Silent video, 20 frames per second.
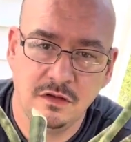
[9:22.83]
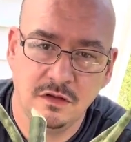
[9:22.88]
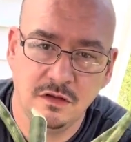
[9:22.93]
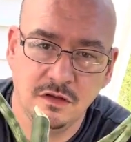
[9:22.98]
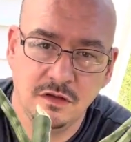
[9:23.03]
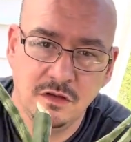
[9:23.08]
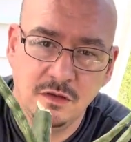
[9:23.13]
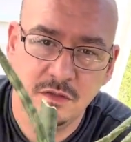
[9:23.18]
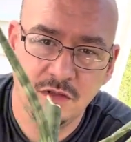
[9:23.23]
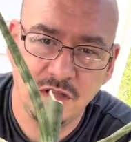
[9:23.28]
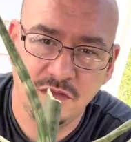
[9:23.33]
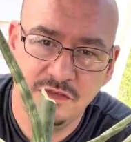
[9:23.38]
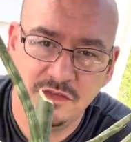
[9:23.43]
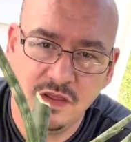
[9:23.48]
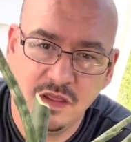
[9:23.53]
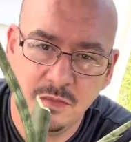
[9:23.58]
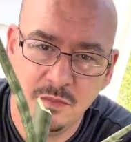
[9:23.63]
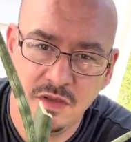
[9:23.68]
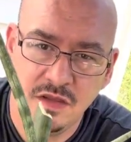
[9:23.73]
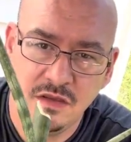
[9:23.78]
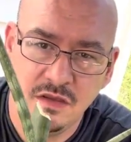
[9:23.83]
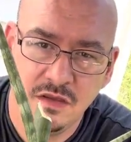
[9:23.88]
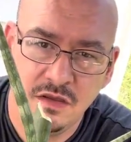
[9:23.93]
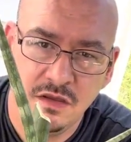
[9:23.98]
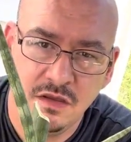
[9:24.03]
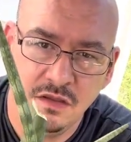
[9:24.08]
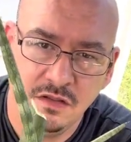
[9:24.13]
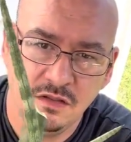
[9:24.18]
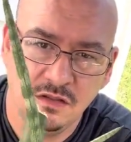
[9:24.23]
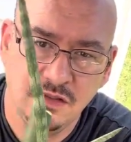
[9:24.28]
You know what that's telling me?
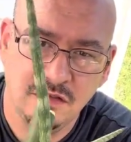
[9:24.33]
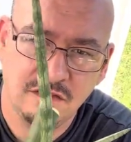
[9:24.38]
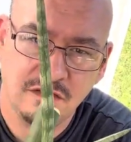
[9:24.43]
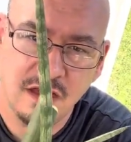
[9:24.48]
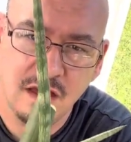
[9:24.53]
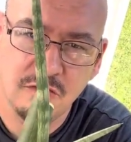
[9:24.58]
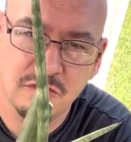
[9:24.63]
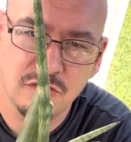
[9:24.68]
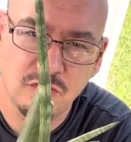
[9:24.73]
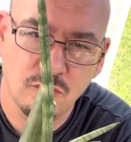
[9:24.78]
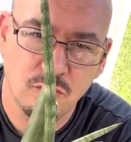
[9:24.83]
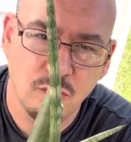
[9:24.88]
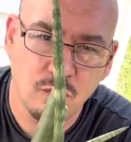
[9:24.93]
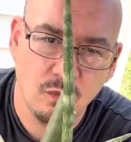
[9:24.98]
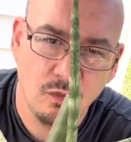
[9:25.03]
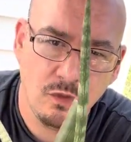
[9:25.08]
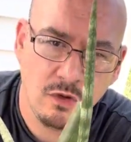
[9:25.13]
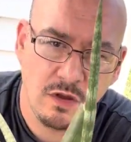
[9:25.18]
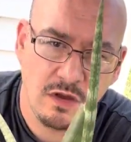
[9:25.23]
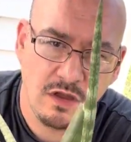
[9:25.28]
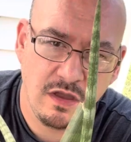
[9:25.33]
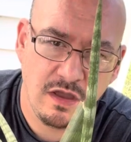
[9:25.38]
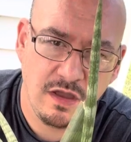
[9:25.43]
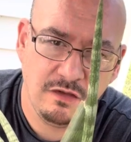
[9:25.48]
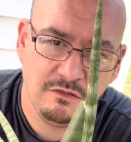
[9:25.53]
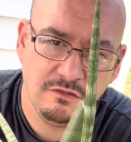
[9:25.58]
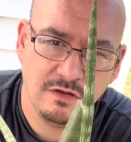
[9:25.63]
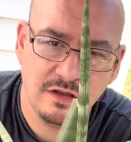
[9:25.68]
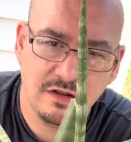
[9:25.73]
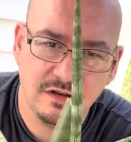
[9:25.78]
This guy was way
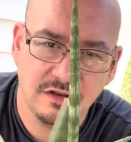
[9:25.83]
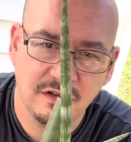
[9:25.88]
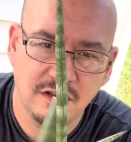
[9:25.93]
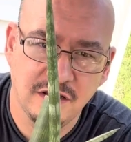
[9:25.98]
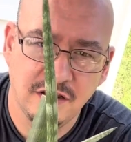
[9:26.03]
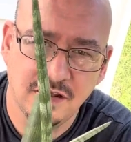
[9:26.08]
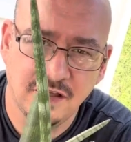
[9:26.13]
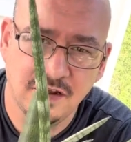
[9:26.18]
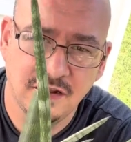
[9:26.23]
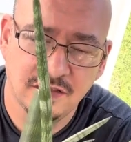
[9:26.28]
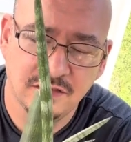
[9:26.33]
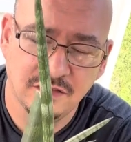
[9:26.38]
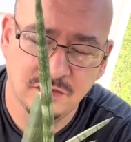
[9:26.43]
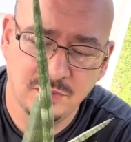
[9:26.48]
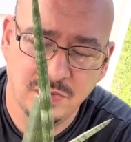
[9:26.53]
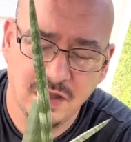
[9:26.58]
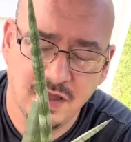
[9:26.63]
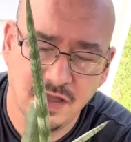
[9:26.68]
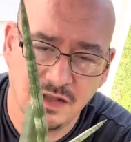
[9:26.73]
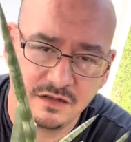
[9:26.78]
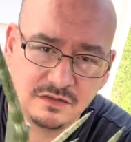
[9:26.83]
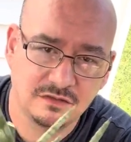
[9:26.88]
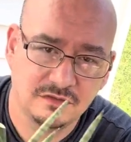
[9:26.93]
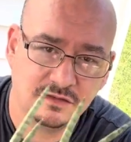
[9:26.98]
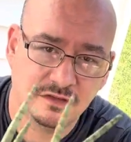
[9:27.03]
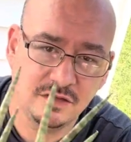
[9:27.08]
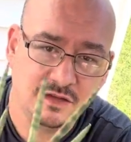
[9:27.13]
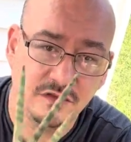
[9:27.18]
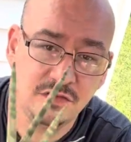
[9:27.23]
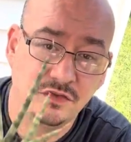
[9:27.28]
ready to get out of this pot.
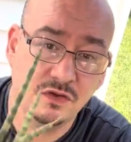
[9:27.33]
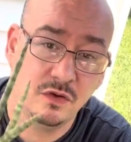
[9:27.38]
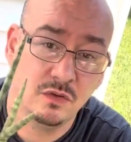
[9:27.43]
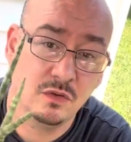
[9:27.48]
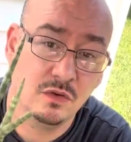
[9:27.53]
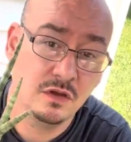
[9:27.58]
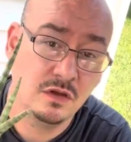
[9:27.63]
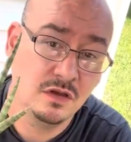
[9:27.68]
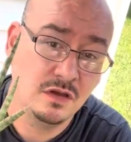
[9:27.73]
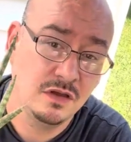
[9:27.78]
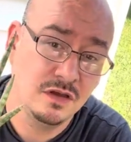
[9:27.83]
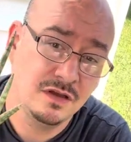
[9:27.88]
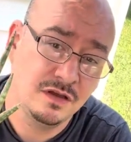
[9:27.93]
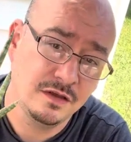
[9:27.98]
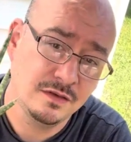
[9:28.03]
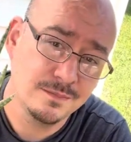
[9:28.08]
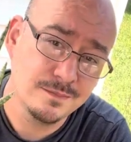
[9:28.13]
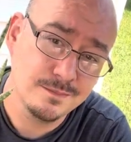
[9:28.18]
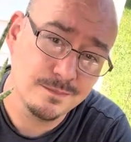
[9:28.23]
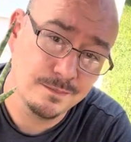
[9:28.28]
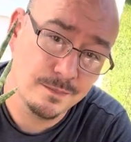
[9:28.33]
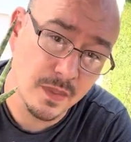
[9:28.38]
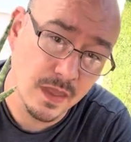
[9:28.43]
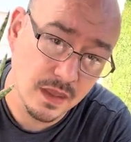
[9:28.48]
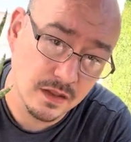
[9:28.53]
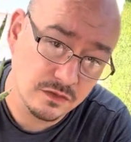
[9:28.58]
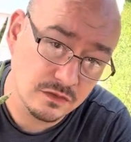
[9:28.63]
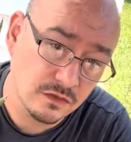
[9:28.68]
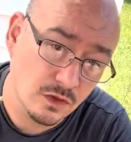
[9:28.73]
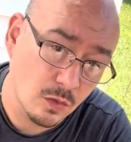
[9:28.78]
So,
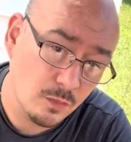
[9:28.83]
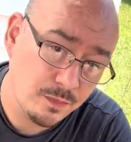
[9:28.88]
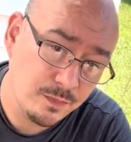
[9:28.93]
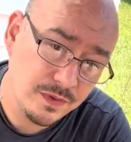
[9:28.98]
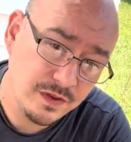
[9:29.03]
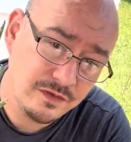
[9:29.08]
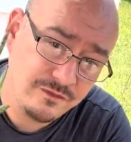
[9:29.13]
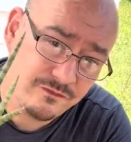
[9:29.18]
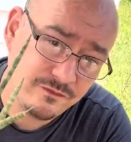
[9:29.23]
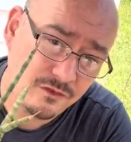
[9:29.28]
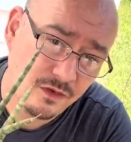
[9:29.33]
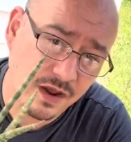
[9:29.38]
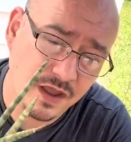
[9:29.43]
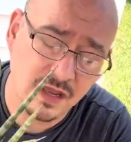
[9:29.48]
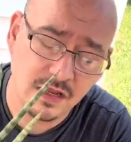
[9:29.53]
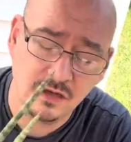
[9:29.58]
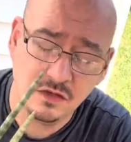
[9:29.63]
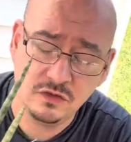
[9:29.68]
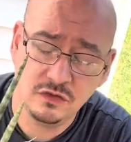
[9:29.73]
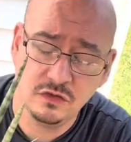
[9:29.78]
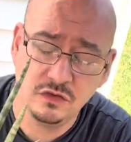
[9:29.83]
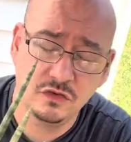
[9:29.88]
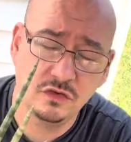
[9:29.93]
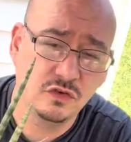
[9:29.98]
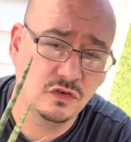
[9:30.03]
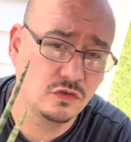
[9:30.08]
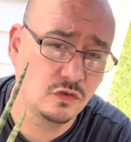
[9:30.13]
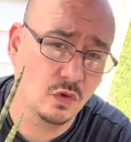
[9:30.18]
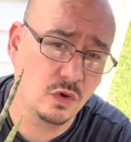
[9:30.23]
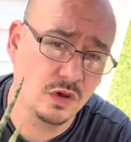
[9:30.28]
don't be afraid to
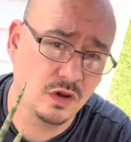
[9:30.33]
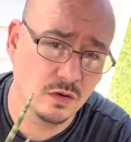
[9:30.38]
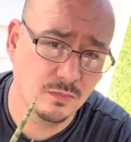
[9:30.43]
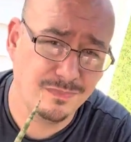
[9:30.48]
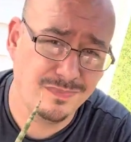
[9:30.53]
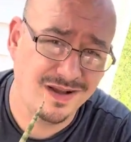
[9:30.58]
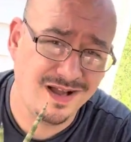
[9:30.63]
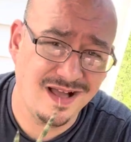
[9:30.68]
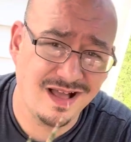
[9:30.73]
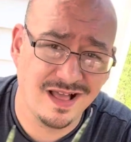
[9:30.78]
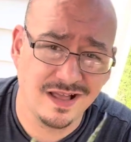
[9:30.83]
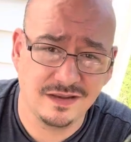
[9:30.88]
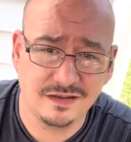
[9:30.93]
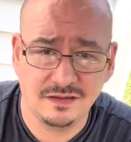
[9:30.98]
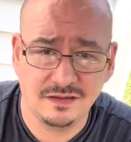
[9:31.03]
destroy your pot.